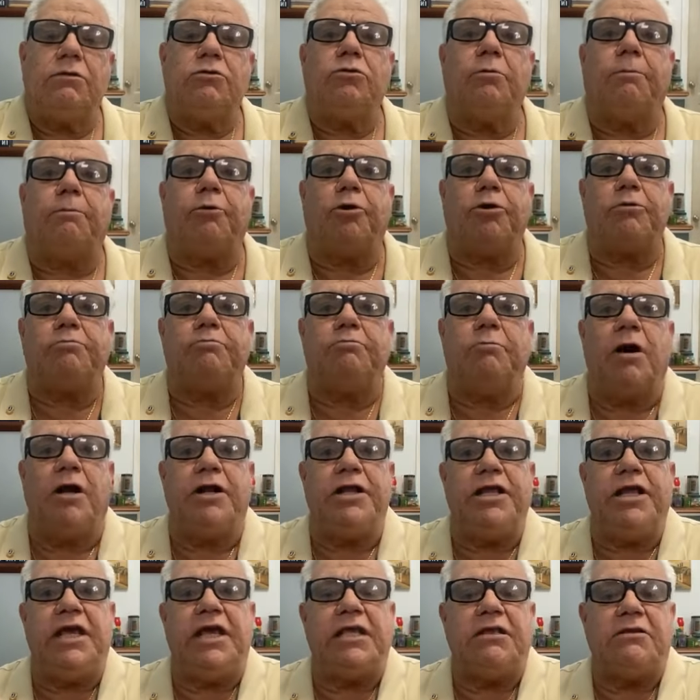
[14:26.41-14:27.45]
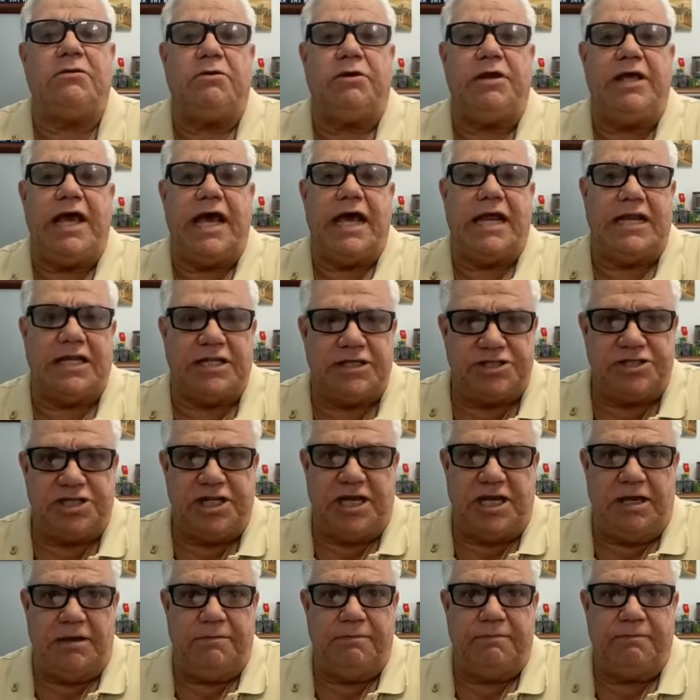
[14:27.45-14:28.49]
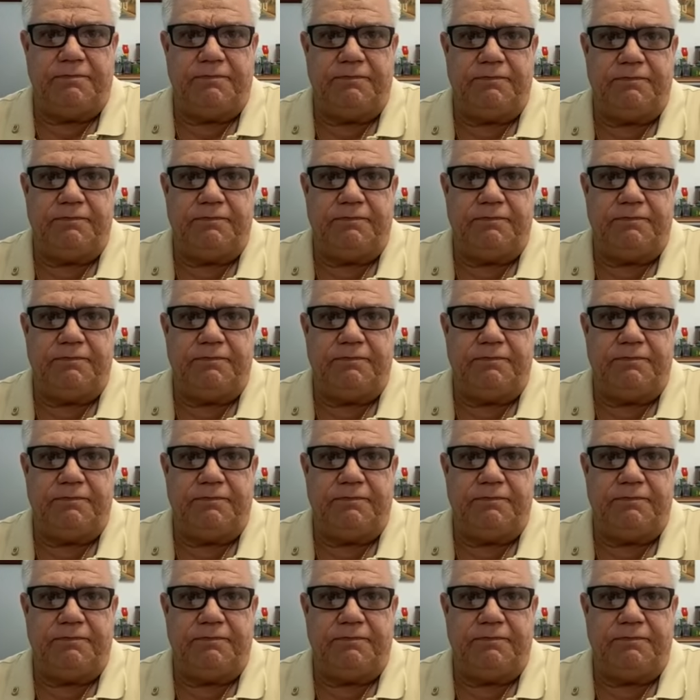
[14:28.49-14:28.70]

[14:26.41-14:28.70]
to put money into the LNG,